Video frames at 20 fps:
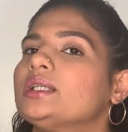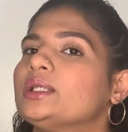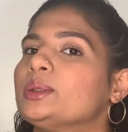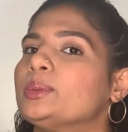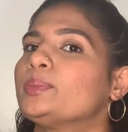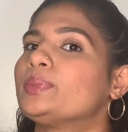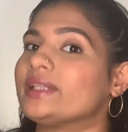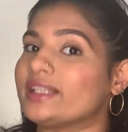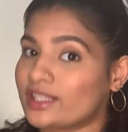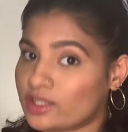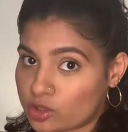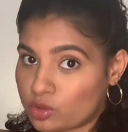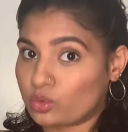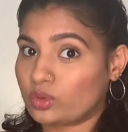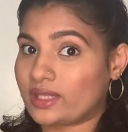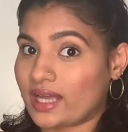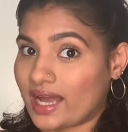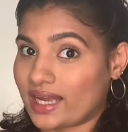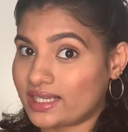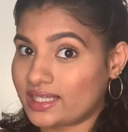Please do
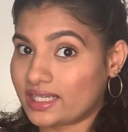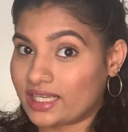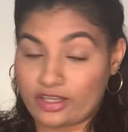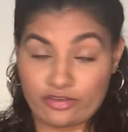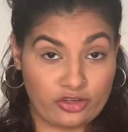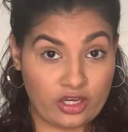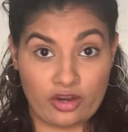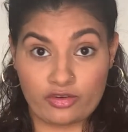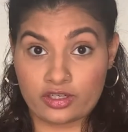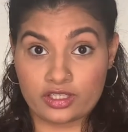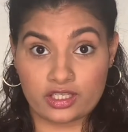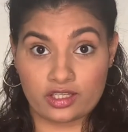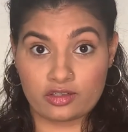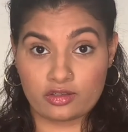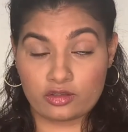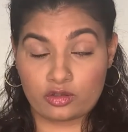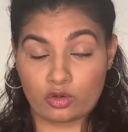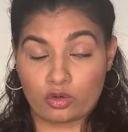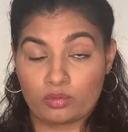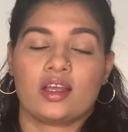that if you haven't done
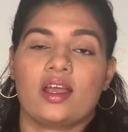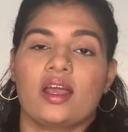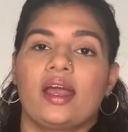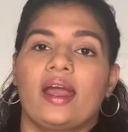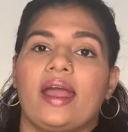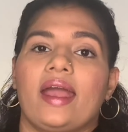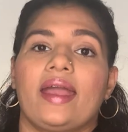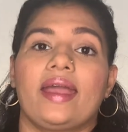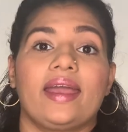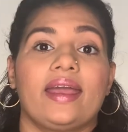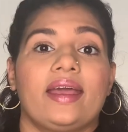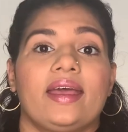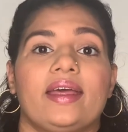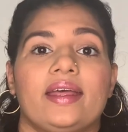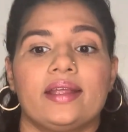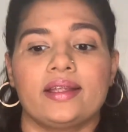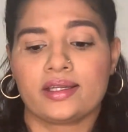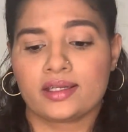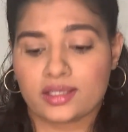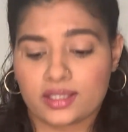so.
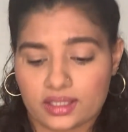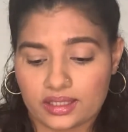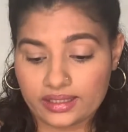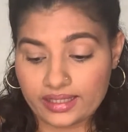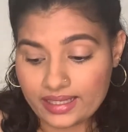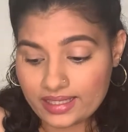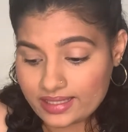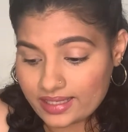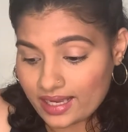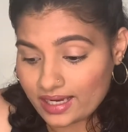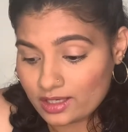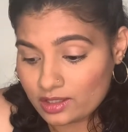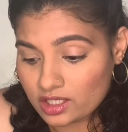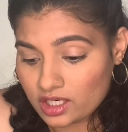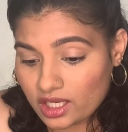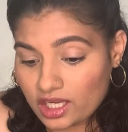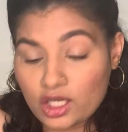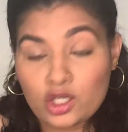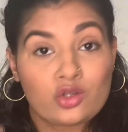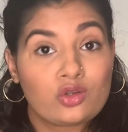And let's get
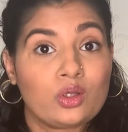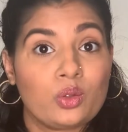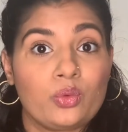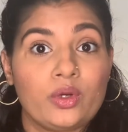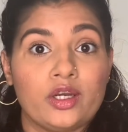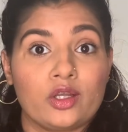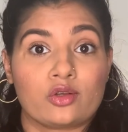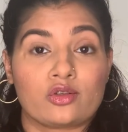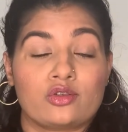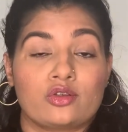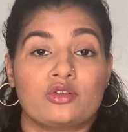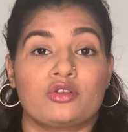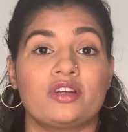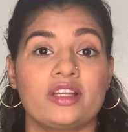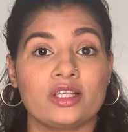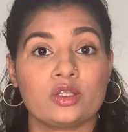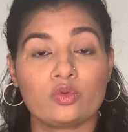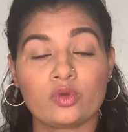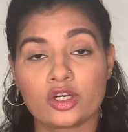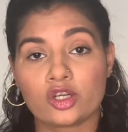into the video. So
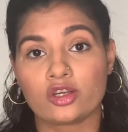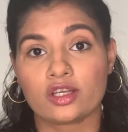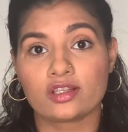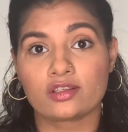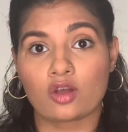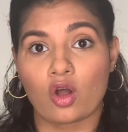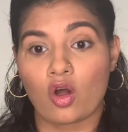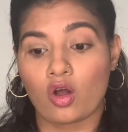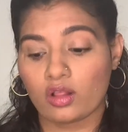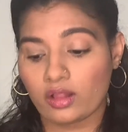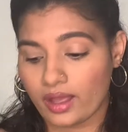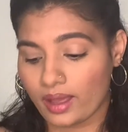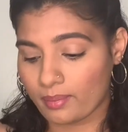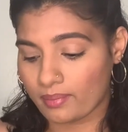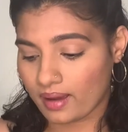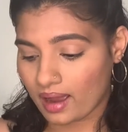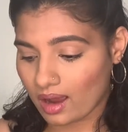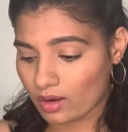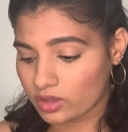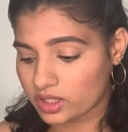today's video is all
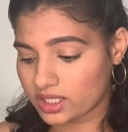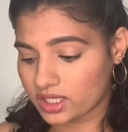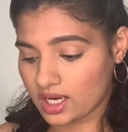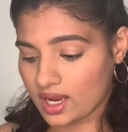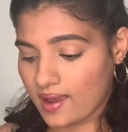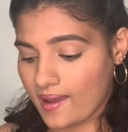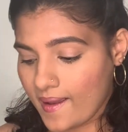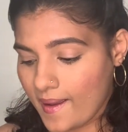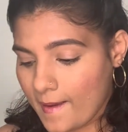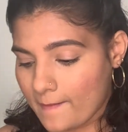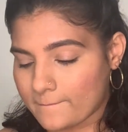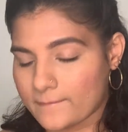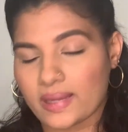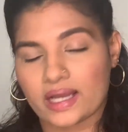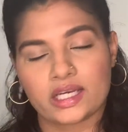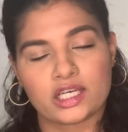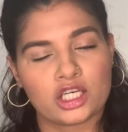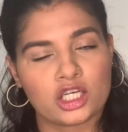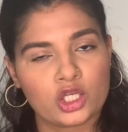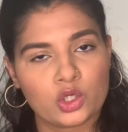about
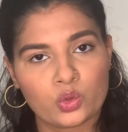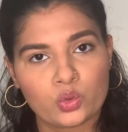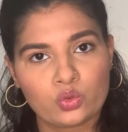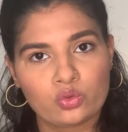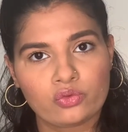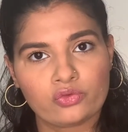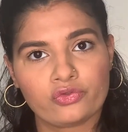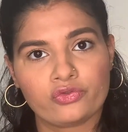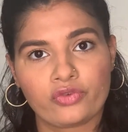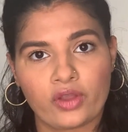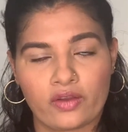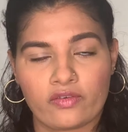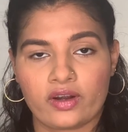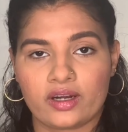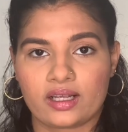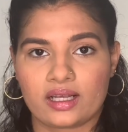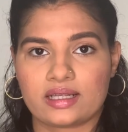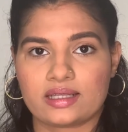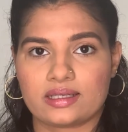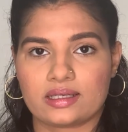my new
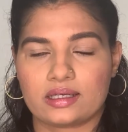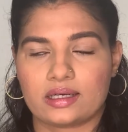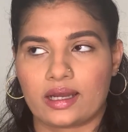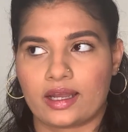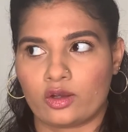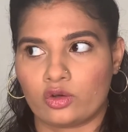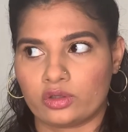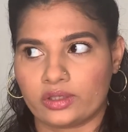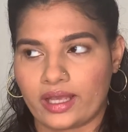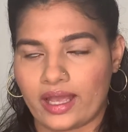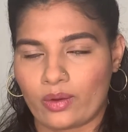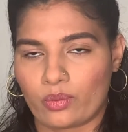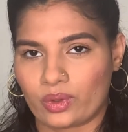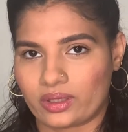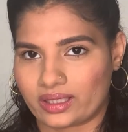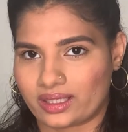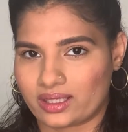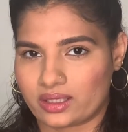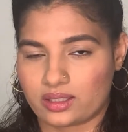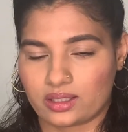favorite concealer. I only have
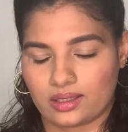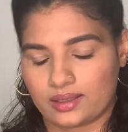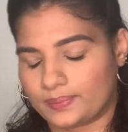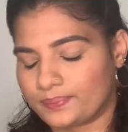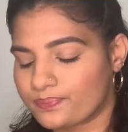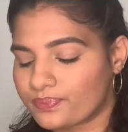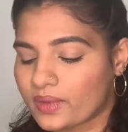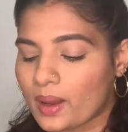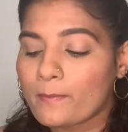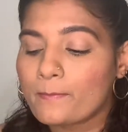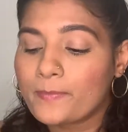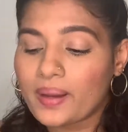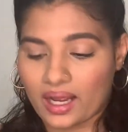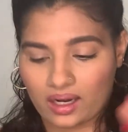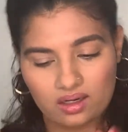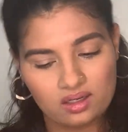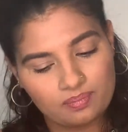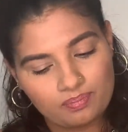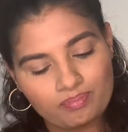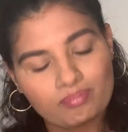one concealer,
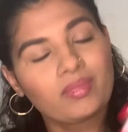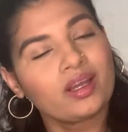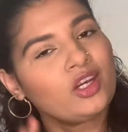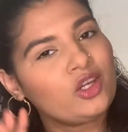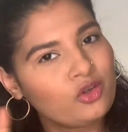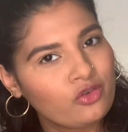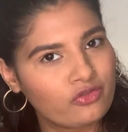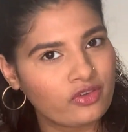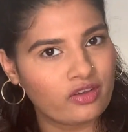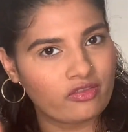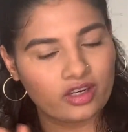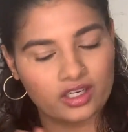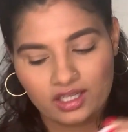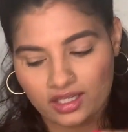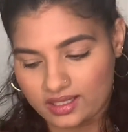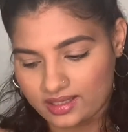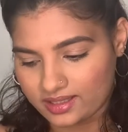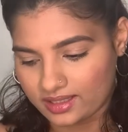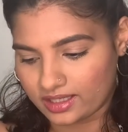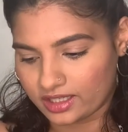but my new favorite
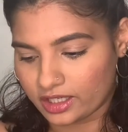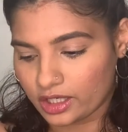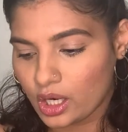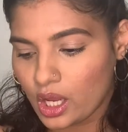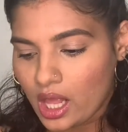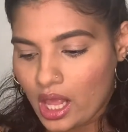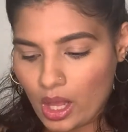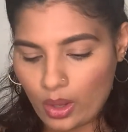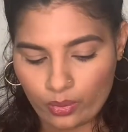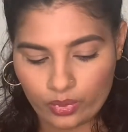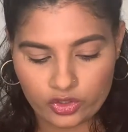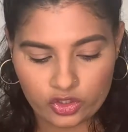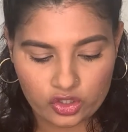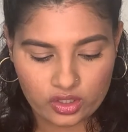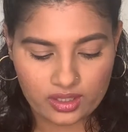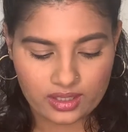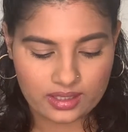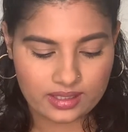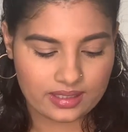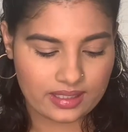concealer, which
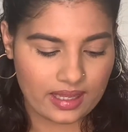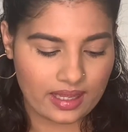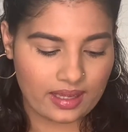is